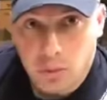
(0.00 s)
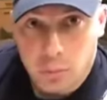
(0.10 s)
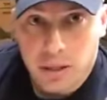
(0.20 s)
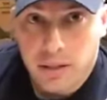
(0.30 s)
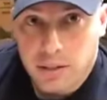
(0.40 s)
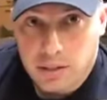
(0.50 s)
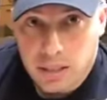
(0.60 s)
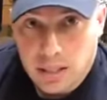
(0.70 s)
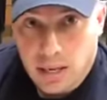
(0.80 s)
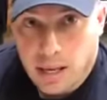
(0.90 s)
with
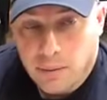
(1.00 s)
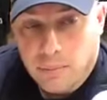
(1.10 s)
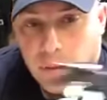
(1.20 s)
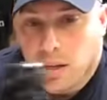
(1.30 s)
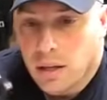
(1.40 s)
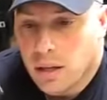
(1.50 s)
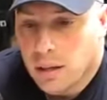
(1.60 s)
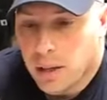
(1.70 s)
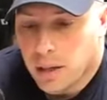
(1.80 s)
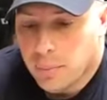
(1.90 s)
PLC today
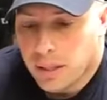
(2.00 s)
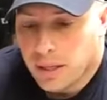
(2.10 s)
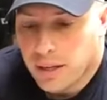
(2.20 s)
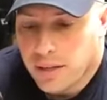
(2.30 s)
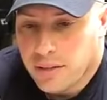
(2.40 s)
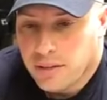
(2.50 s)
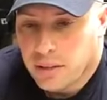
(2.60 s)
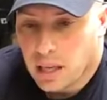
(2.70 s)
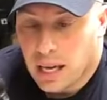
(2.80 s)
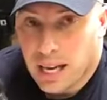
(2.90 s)
because
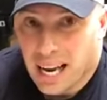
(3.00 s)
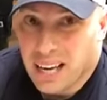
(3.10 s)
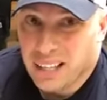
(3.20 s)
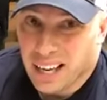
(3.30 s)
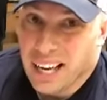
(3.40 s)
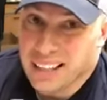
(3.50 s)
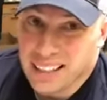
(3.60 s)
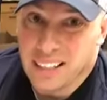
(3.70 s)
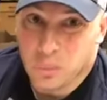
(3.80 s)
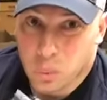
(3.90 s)
I
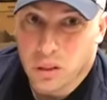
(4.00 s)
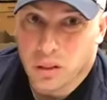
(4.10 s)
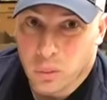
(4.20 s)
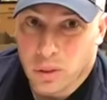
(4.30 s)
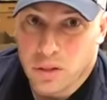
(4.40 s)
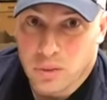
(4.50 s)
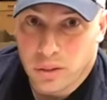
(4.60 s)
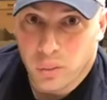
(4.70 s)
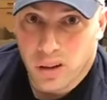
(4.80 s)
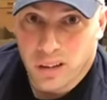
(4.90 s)
think it really works
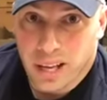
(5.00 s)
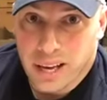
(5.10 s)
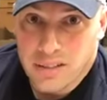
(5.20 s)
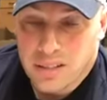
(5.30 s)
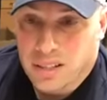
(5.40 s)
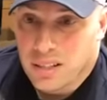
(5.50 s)
really well, guys.